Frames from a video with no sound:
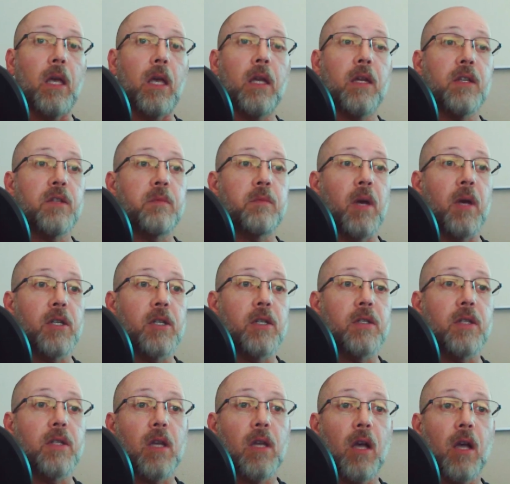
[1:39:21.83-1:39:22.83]
Inasmuch
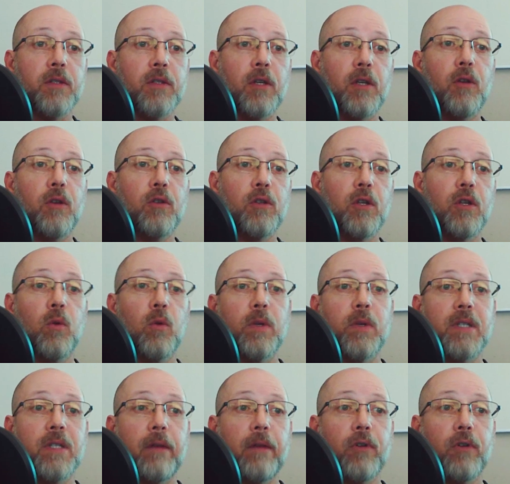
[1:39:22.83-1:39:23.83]
as the Constitution
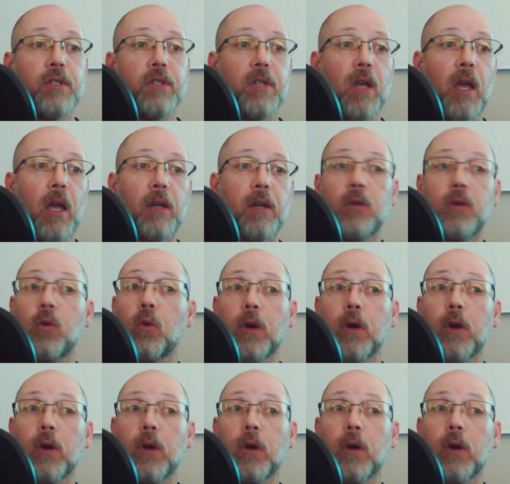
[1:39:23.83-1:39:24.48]
was never signed